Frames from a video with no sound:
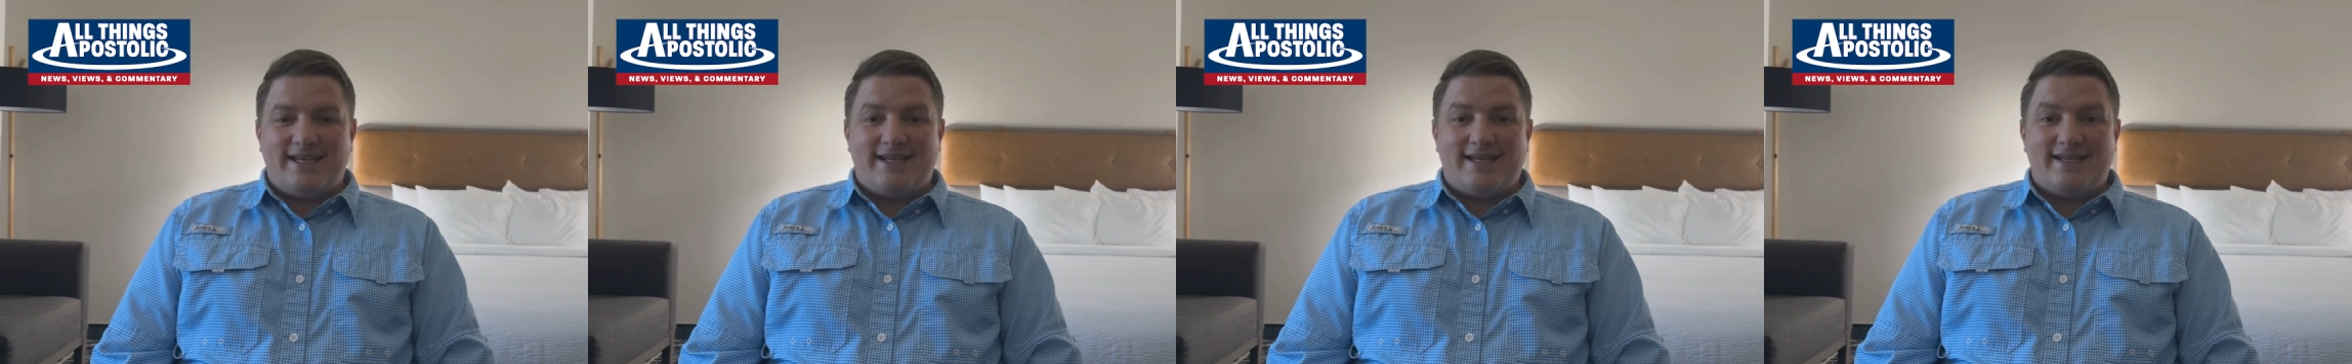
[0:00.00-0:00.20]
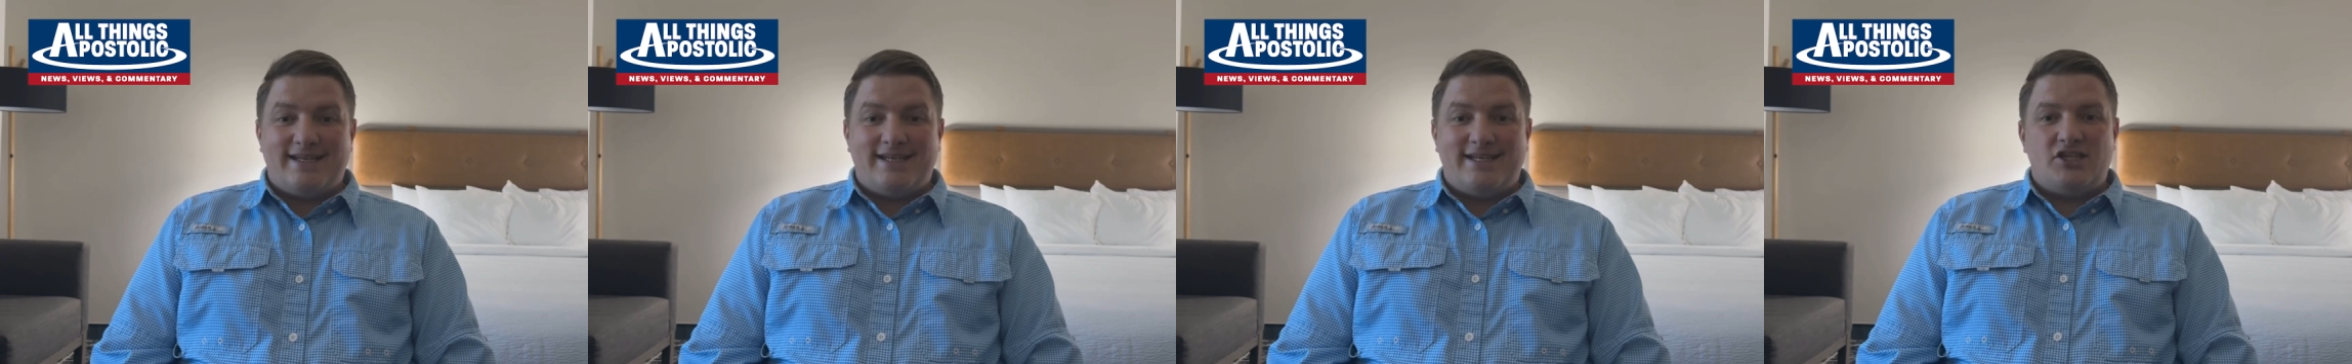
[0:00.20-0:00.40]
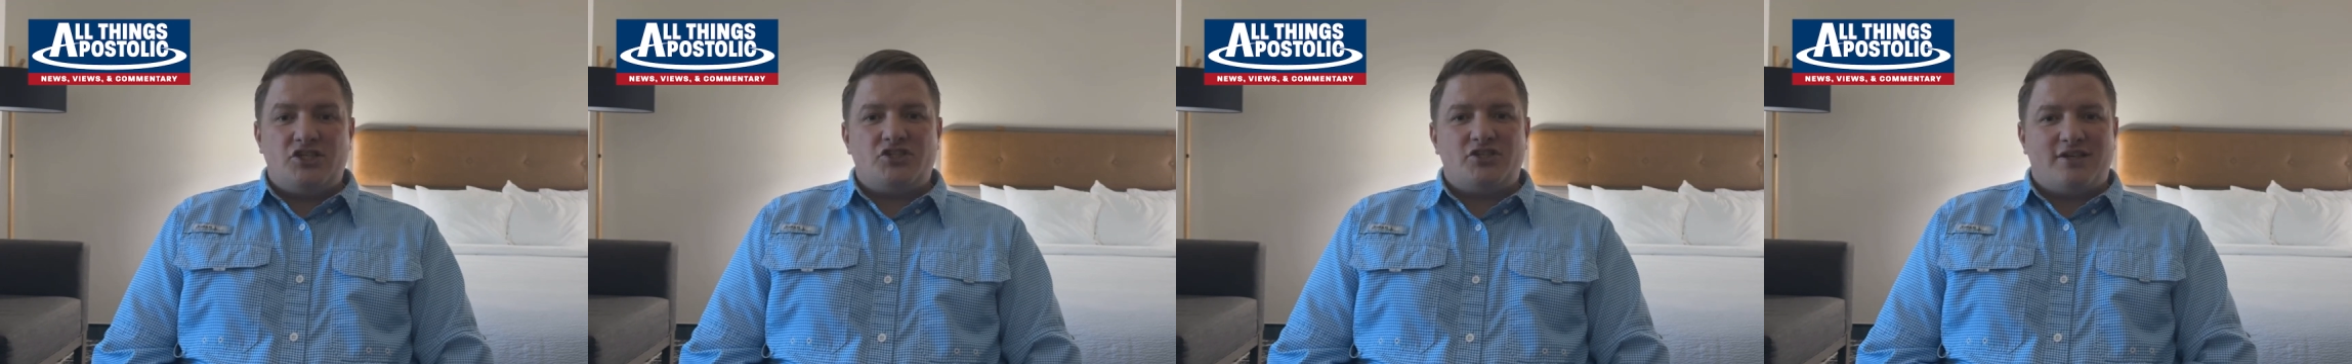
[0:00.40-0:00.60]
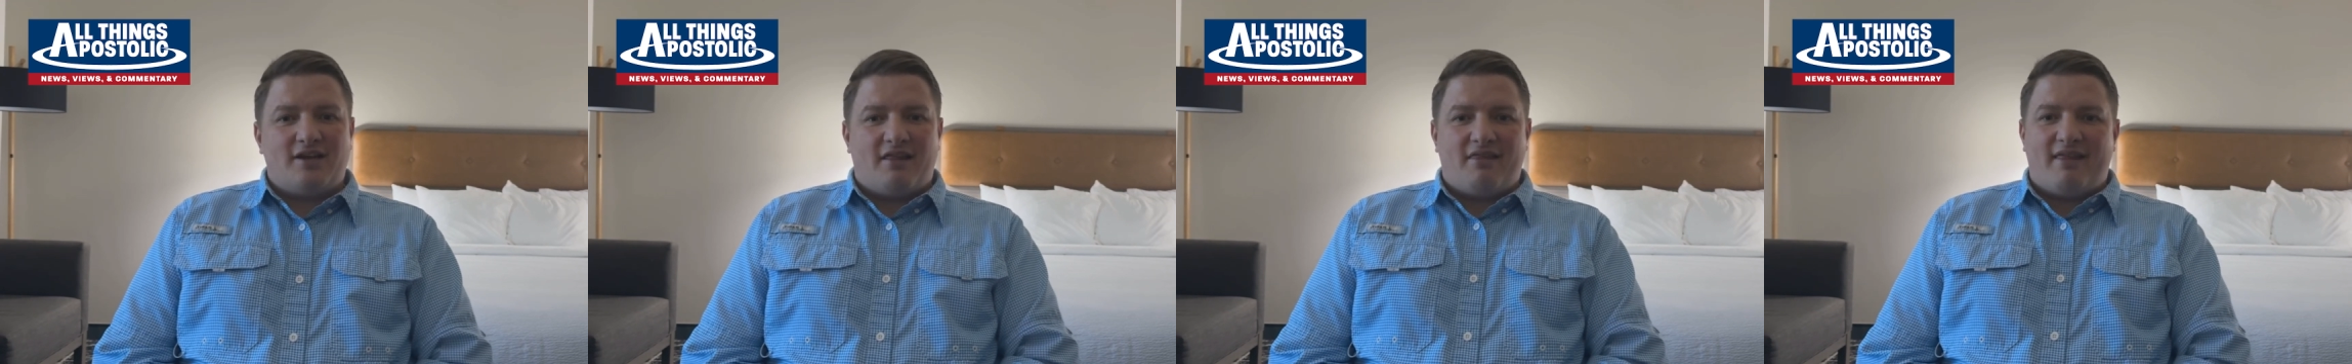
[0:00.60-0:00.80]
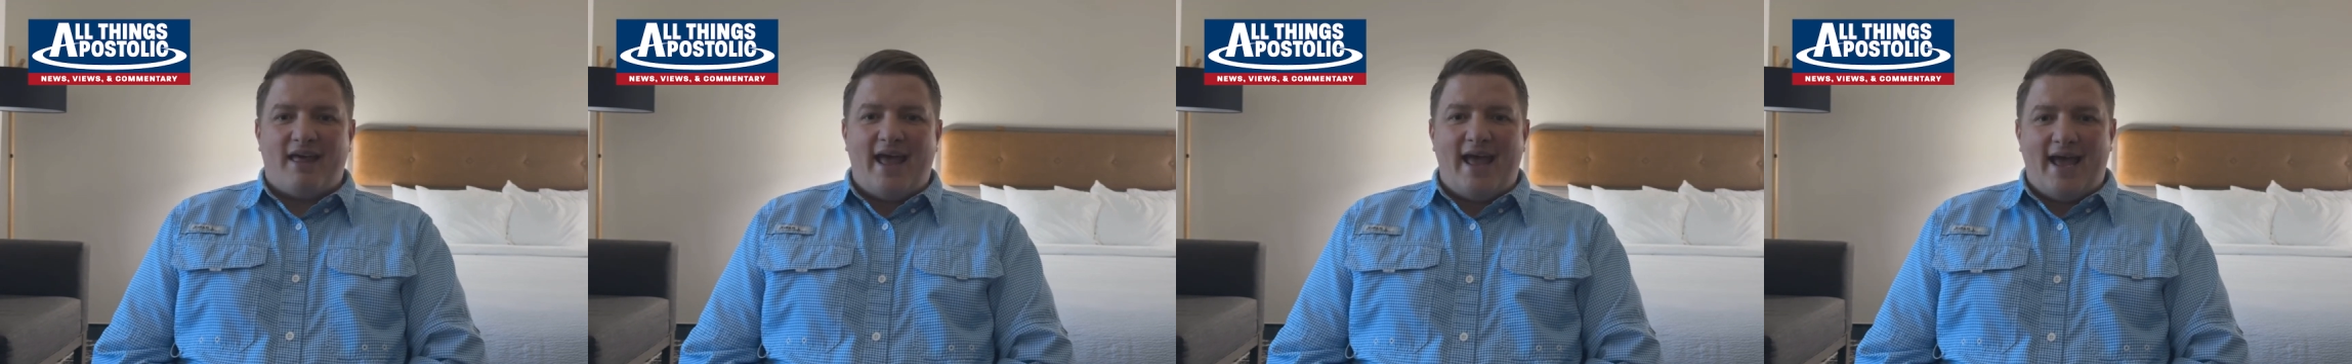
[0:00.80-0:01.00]
In addition
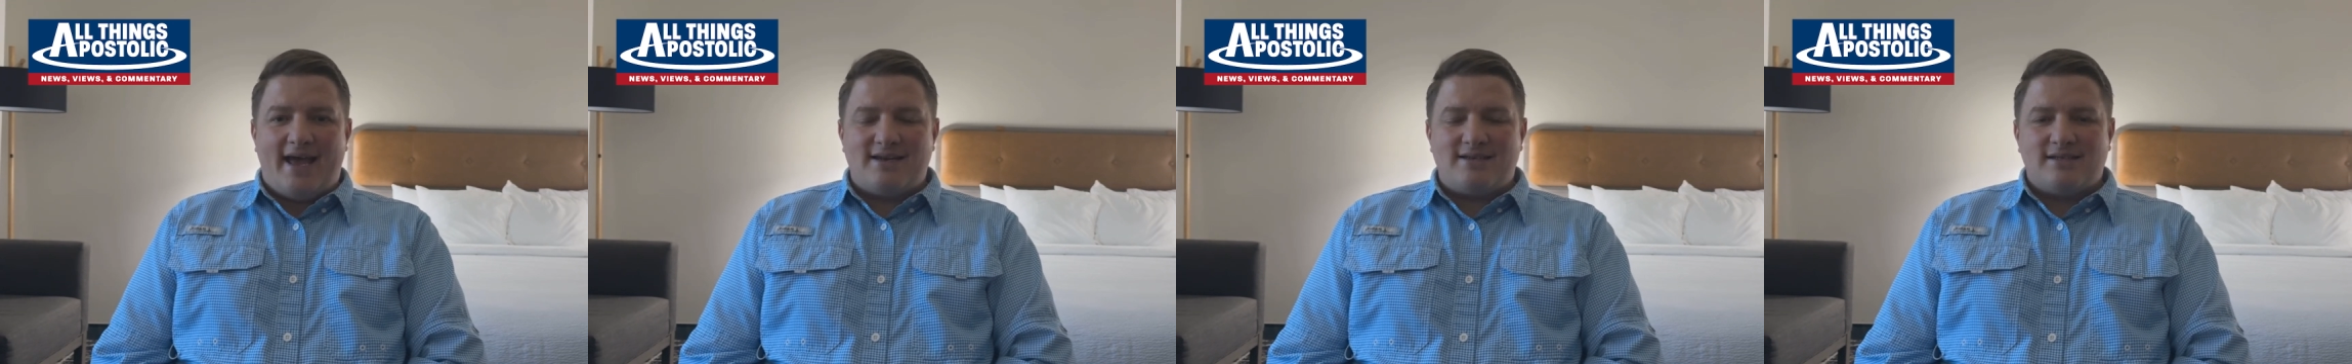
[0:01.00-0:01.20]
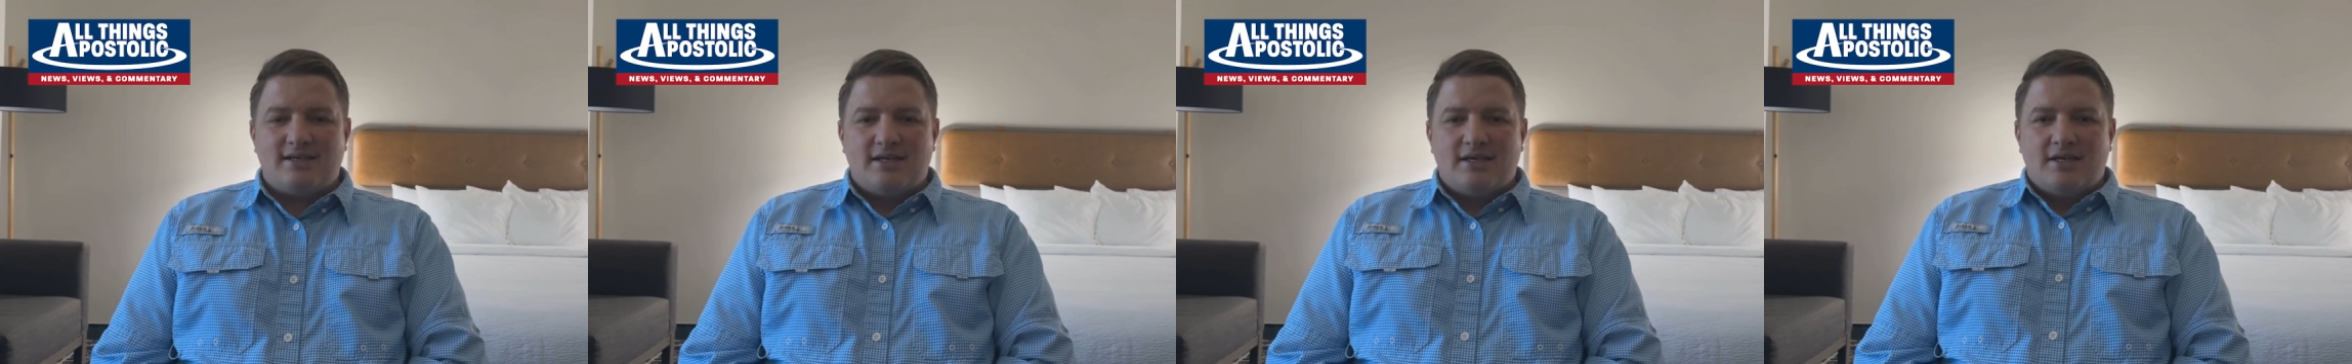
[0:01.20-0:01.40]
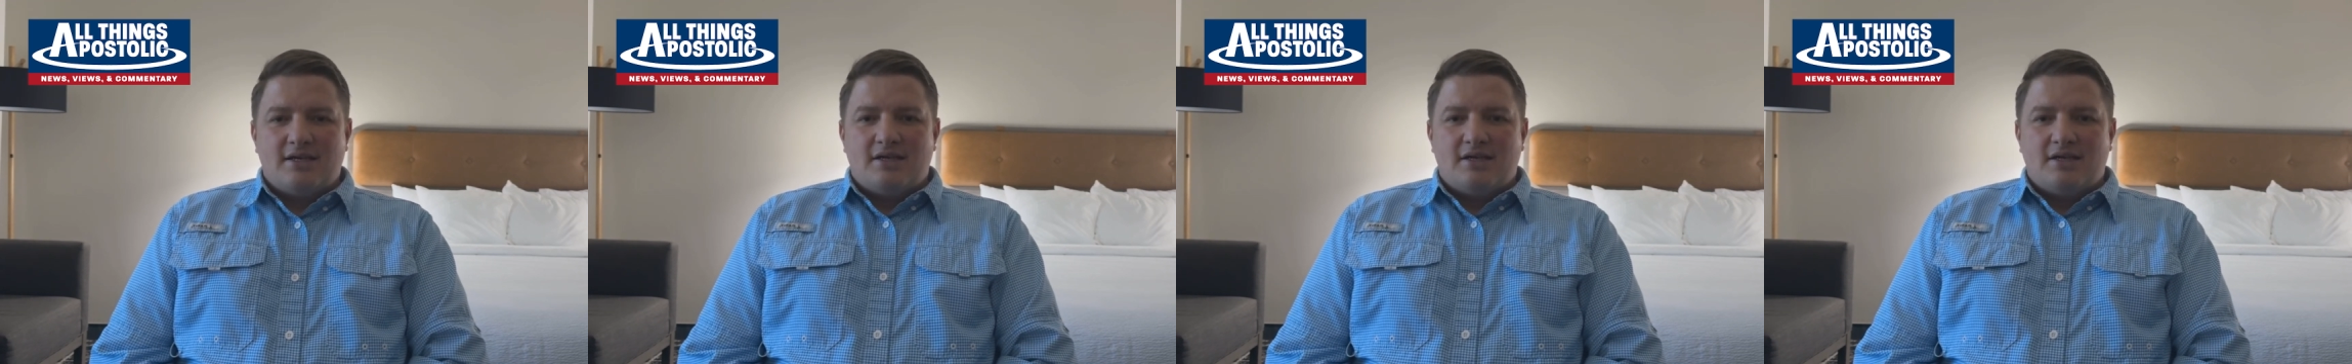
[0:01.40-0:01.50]
to that,